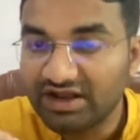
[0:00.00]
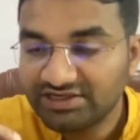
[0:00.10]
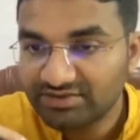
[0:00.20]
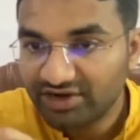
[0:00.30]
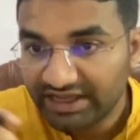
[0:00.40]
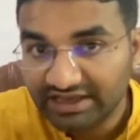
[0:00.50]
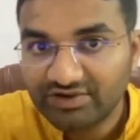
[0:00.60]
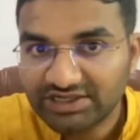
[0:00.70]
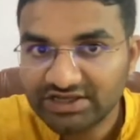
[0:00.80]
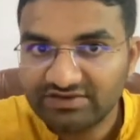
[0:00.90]
algebraic
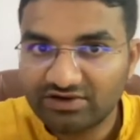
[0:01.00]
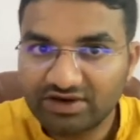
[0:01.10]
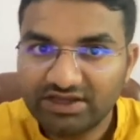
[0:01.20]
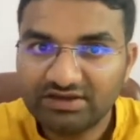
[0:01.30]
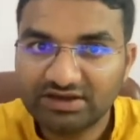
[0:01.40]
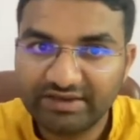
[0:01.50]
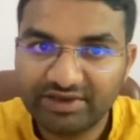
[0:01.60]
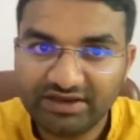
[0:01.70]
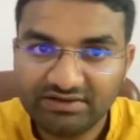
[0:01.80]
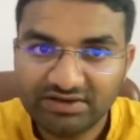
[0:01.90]
equation, sorry, I
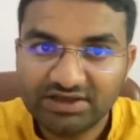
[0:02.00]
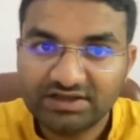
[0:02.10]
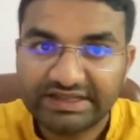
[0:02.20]
mean.